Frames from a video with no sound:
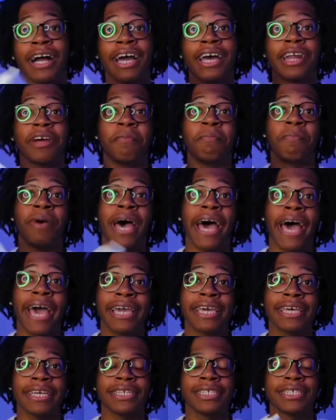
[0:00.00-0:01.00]
got a
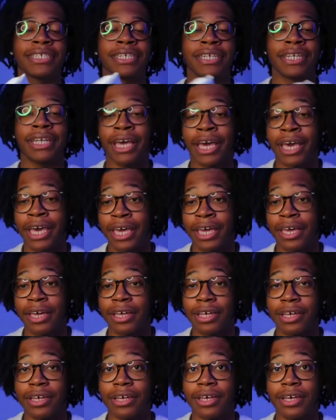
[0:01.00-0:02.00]
package today.
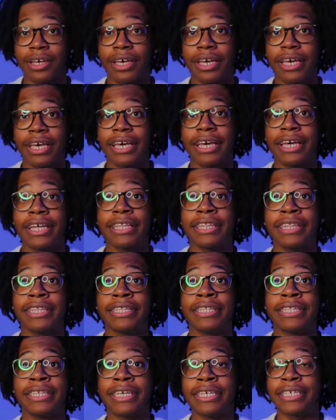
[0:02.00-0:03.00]

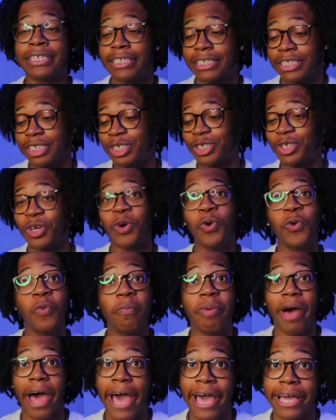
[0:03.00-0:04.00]
This is 2
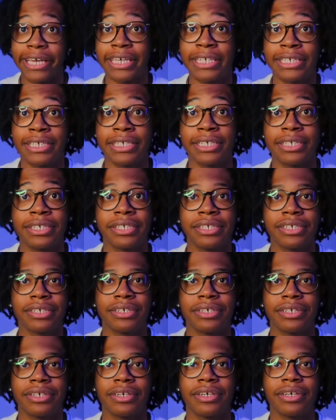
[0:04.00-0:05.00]
packages
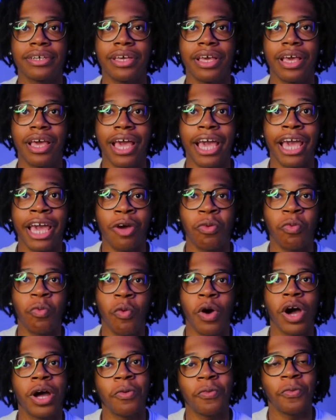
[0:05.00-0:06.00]
in
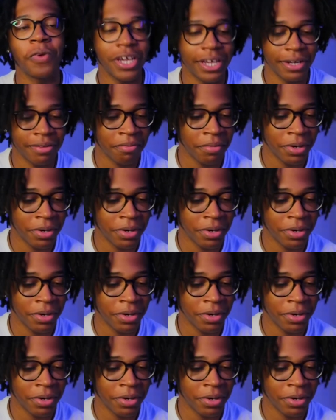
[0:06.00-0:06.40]
1 week,